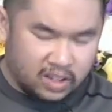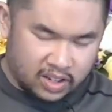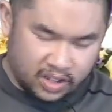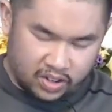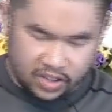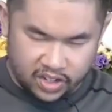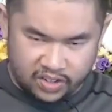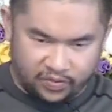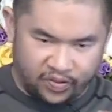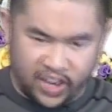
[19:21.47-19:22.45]
Like, there's this
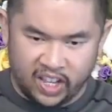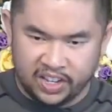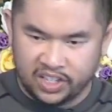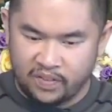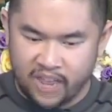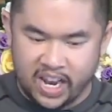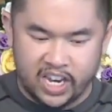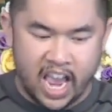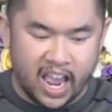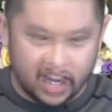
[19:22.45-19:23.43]
feelings of
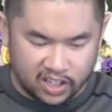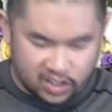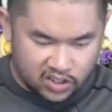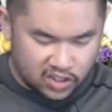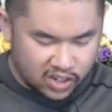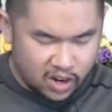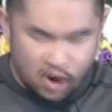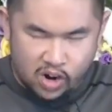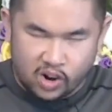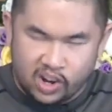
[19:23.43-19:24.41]
intense. You
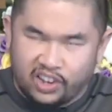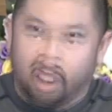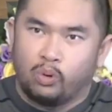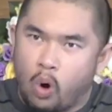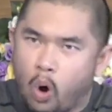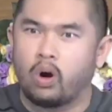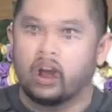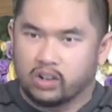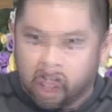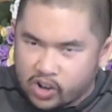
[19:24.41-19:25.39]
know, you're into, whoa,
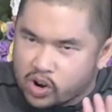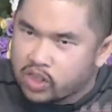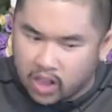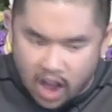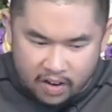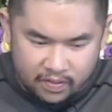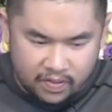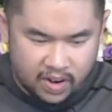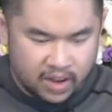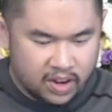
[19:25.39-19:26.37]
like you're in love.
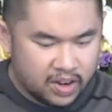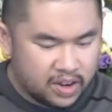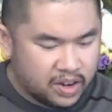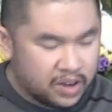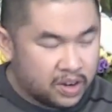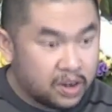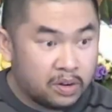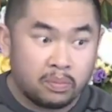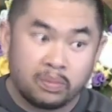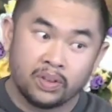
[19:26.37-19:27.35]

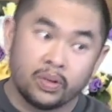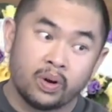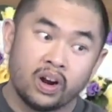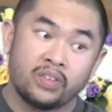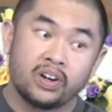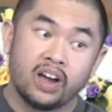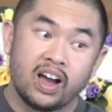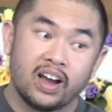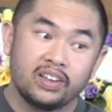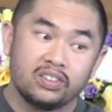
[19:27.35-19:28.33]
But there were other
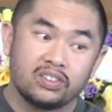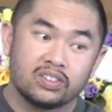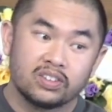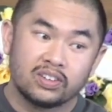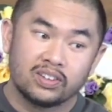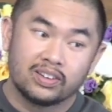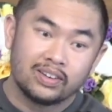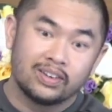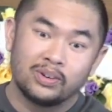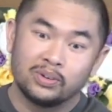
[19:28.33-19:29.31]
guys
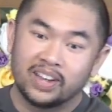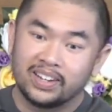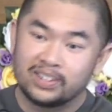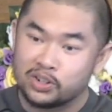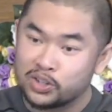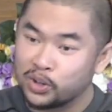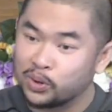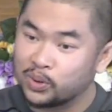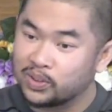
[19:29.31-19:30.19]
who liked her too.